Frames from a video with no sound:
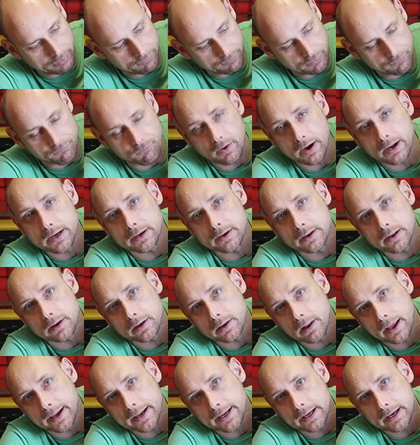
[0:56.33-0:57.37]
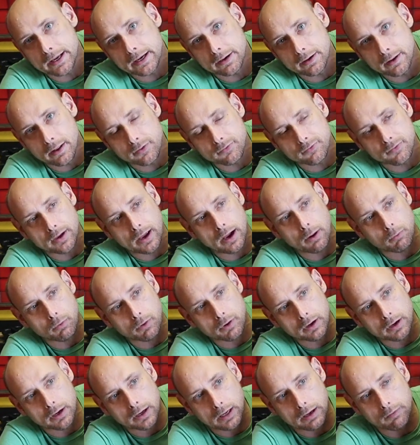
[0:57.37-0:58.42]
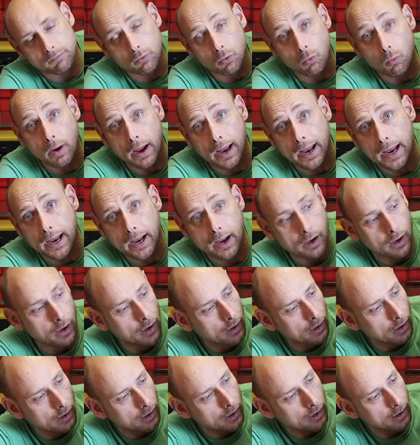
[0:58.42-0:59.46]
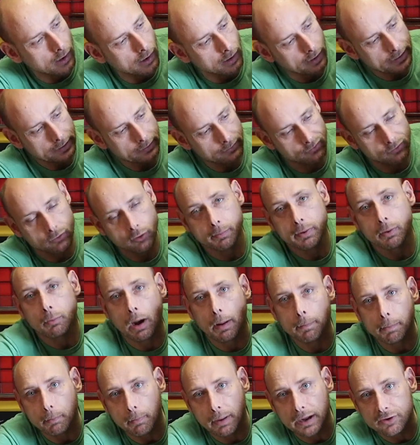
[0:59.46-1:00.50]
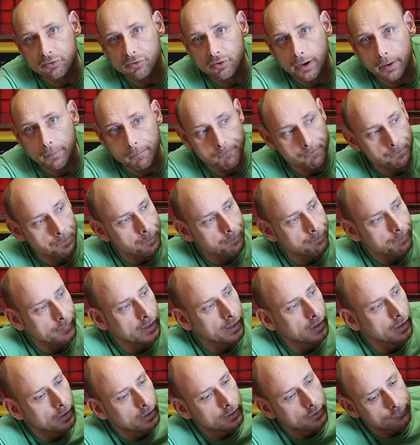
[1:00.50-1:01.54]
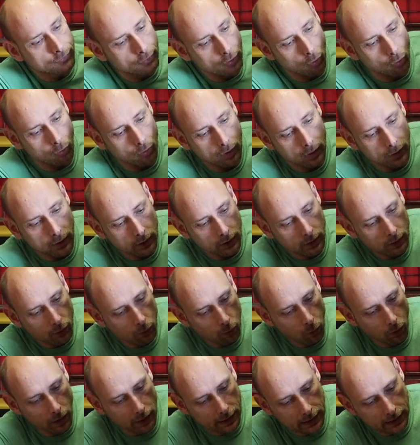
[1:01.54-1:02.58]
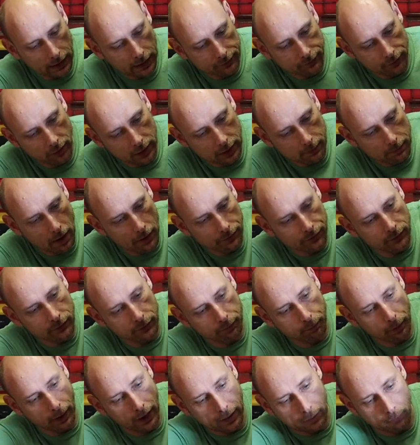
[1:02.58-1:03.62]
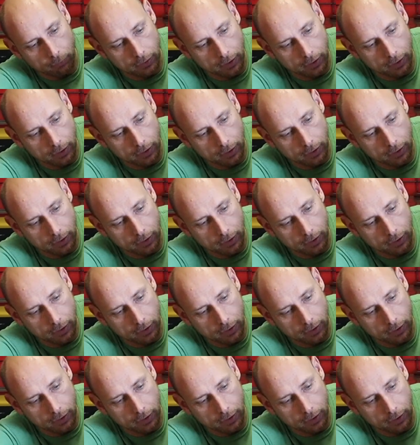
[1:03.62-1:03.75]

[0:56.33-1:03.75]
even if I didn't like it, and let's say I were going to give it away, it would still be repping my gym. So what can I tell you about this bag?